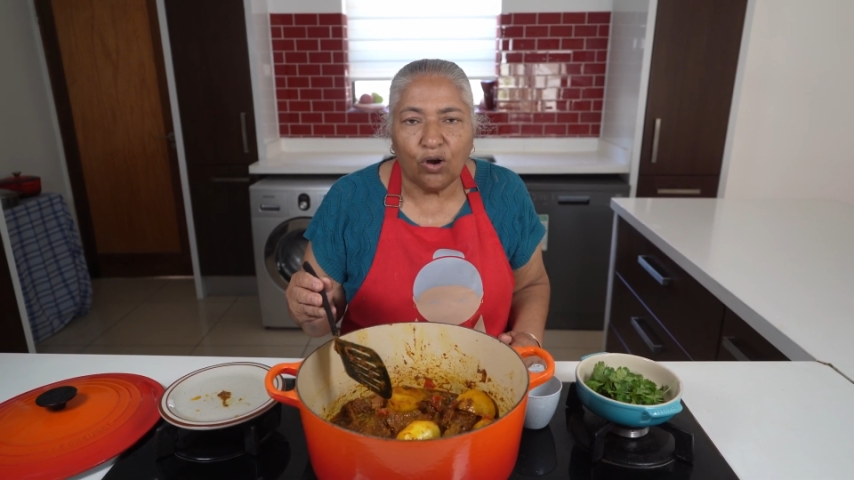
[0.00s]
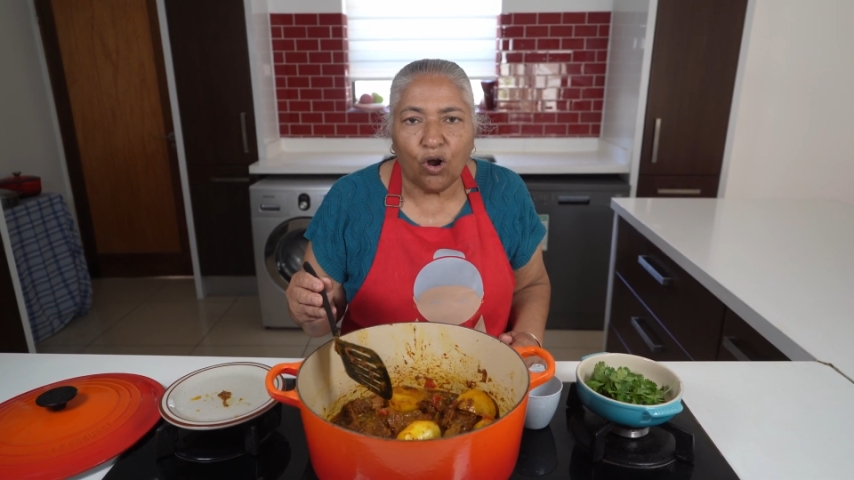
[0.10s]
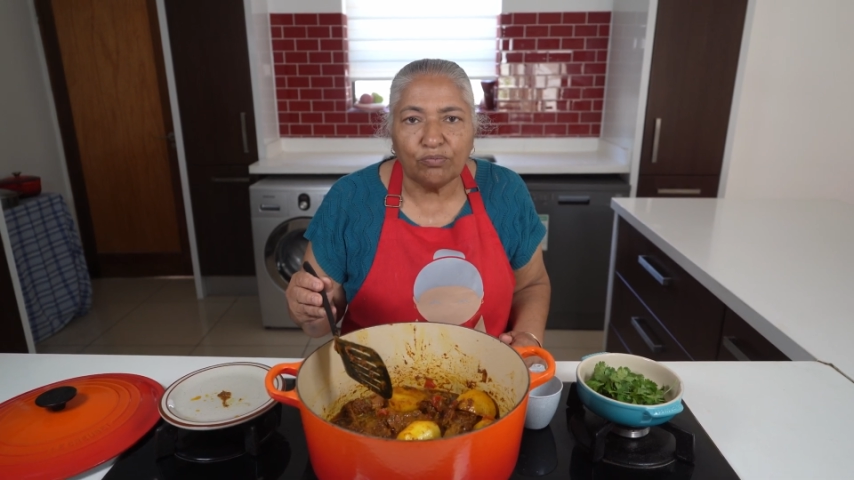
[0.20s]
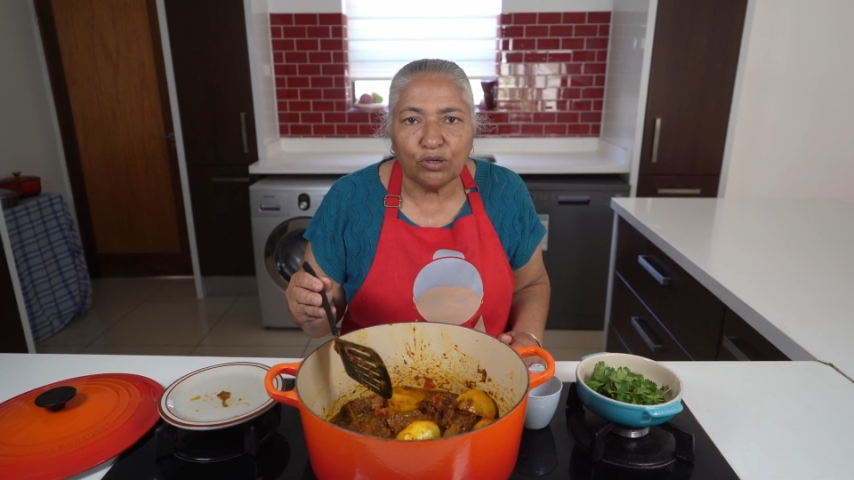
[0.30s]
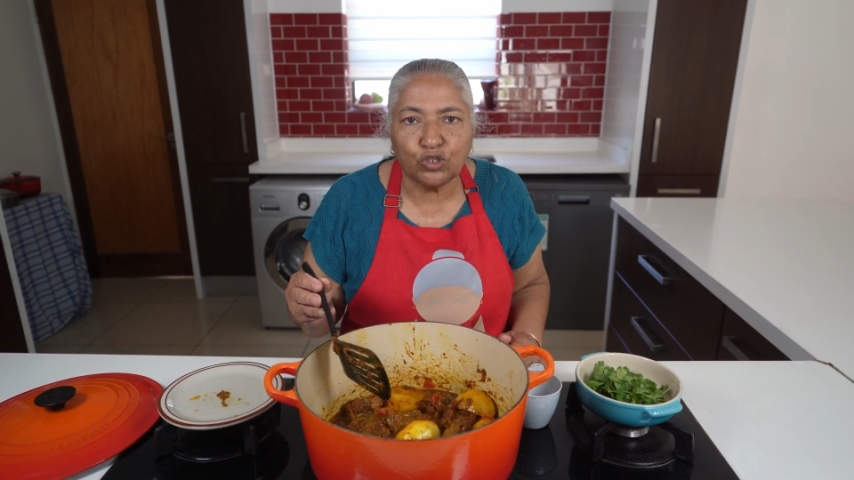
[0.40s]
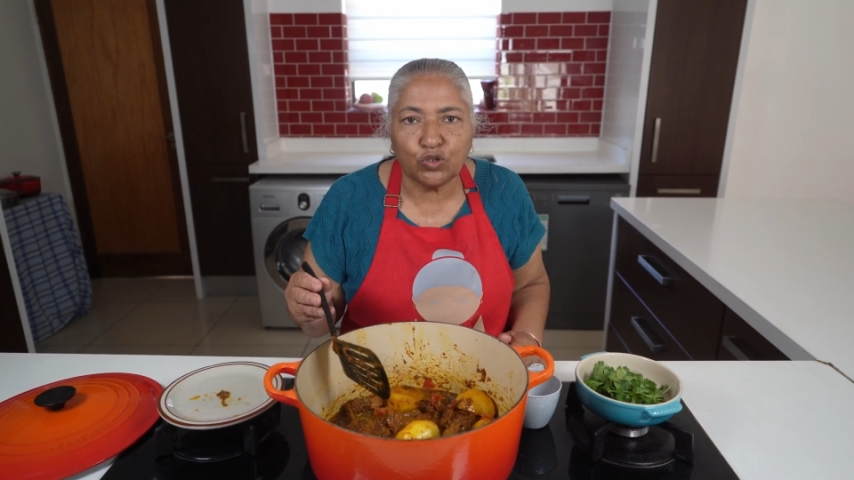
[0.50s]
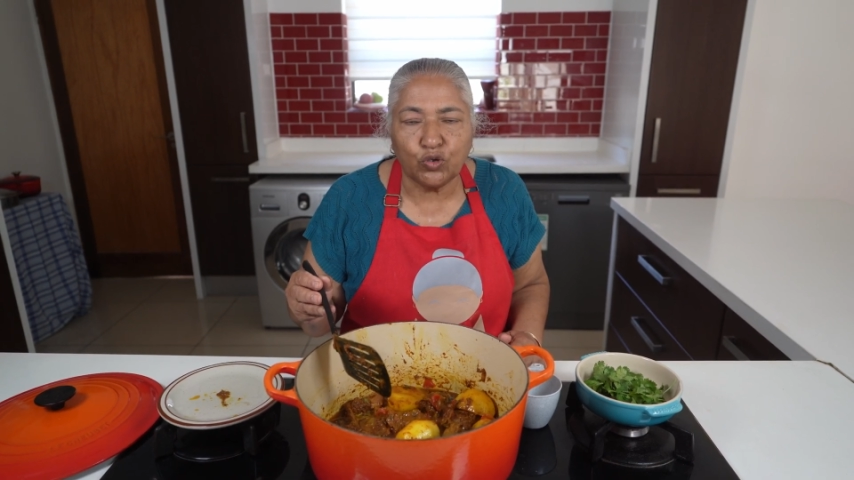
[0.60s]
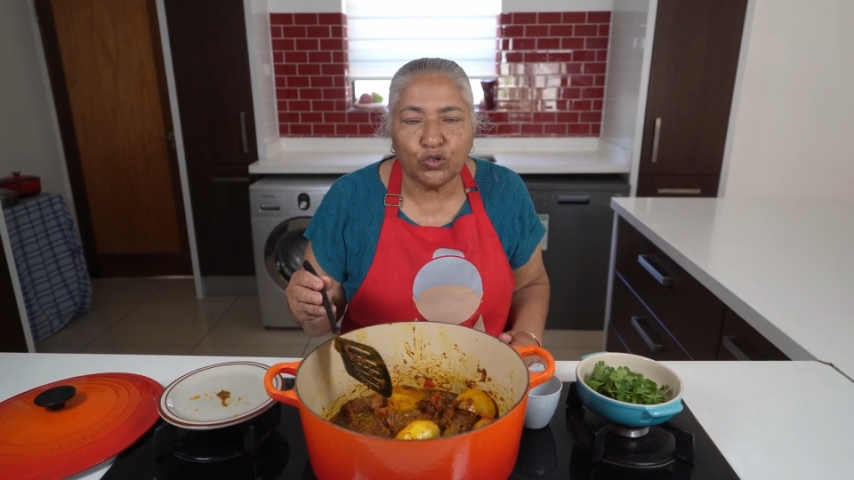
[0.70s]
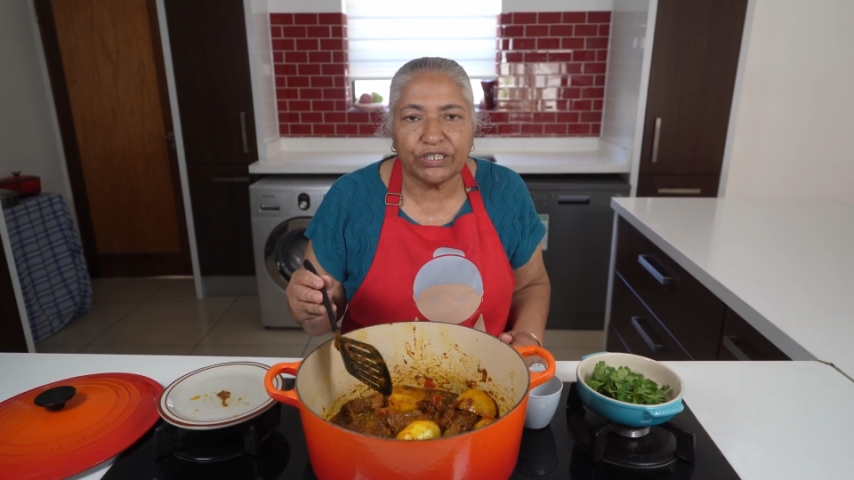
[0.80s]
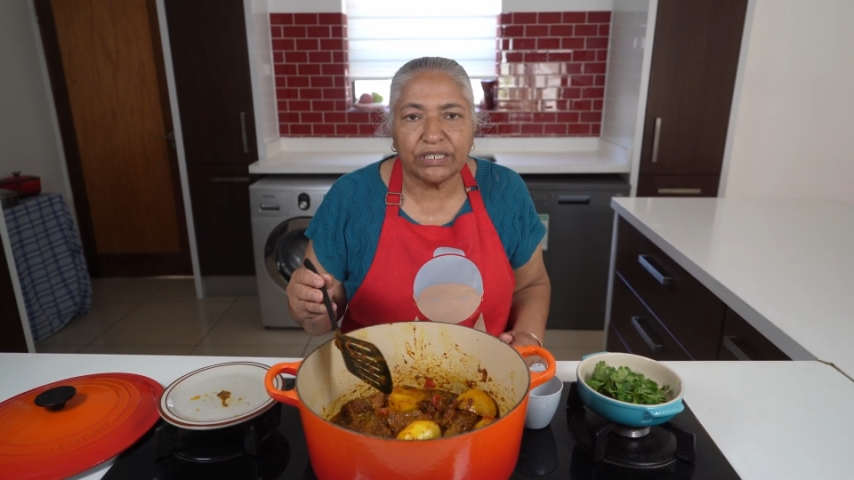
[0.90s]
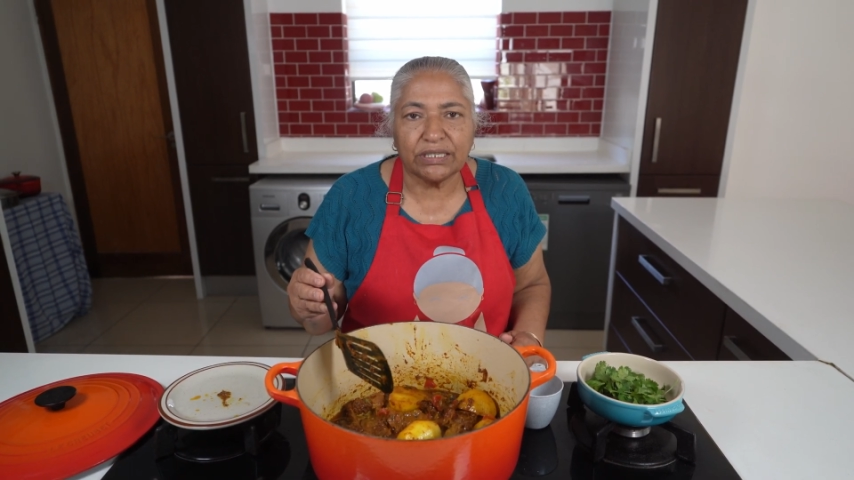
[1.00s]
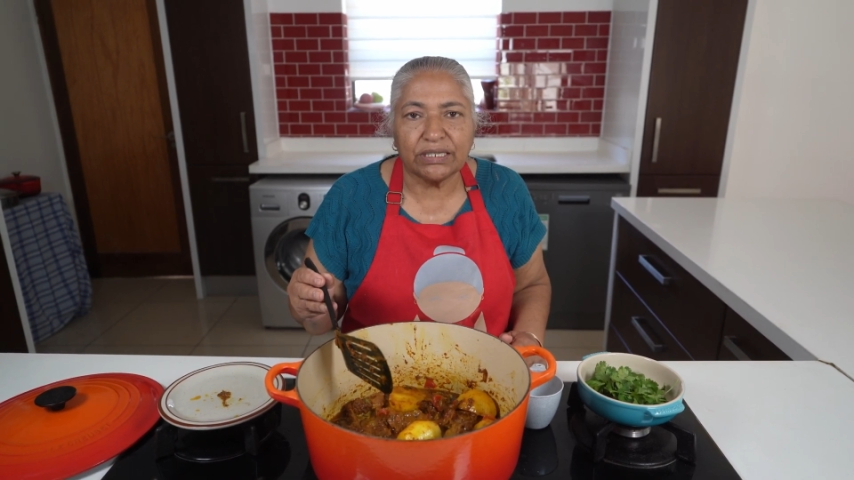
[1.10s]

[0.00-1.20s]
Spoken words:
almost cooked.